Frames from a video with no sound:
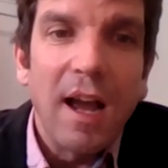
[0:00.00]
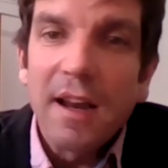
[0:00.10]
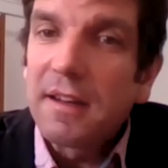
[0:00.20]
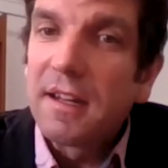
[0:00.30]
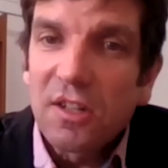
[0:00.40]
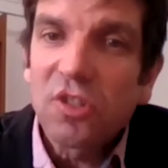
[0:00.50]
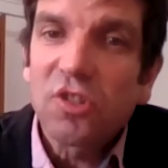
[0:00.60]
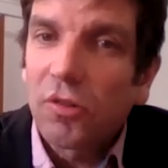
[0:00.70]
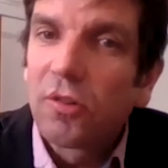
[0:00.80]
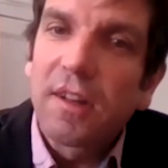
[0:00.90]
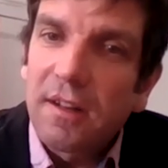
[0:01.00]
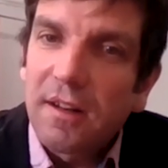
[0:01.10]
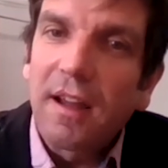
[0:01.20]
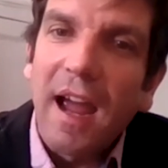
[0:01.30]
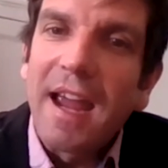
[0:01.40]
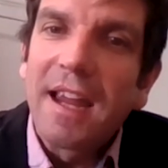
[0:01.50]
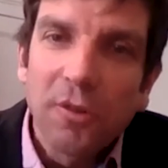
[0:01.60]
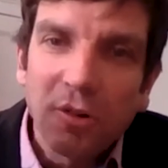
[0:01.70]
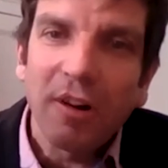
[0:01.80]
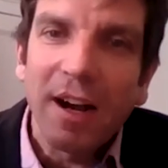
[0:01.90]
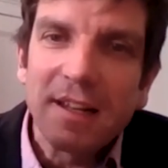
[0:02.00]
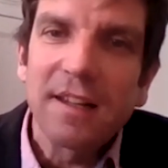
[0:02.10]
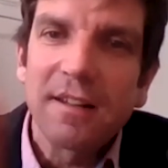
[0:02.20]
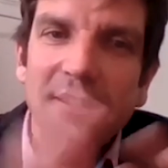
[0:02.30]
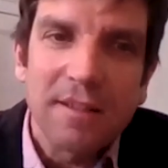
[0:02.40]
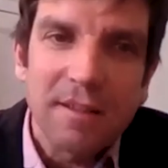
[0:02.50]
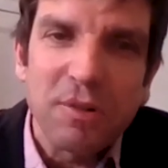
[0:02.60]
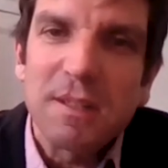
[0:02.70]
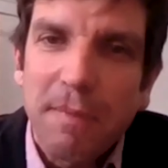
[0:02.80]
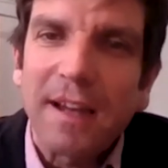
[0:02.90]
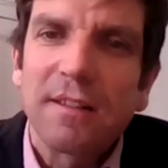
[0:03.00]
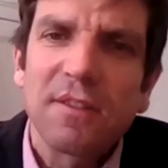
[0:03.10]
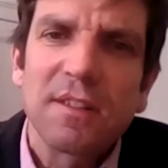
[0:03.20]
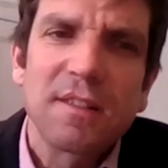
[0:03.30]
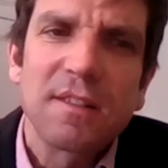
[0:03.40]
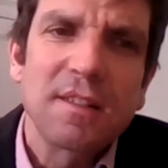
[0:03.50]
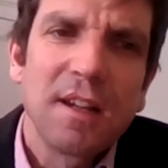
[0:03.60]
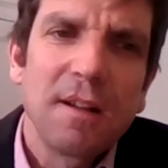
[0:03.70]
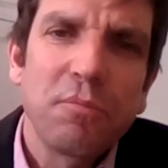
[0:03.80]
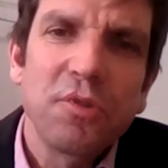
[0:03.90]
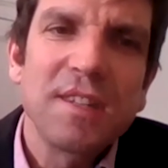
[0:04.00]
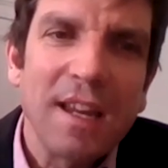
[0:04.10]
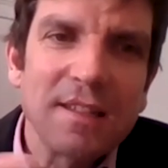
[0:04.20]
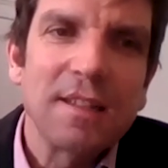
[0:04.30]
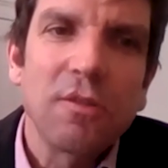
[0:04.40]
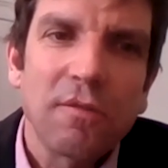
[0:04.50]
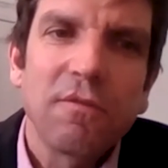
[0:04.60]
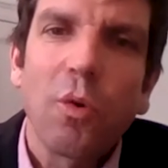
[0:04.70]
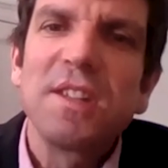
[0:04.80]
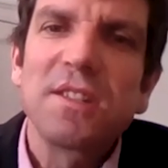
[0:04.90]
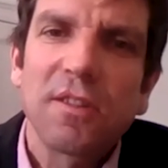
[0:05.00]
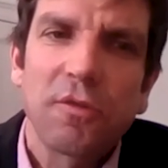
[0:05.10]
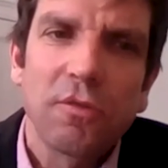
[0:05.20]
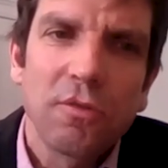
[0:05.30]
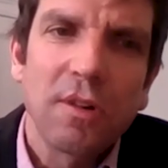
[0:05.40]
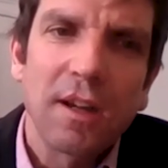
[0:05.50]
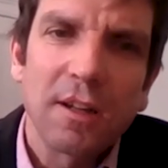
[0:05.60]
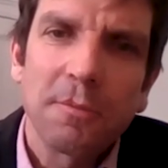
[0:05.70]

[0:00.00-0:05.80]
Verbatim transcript: and it is true that a Ukrainian perspective is presented or voiced through uh,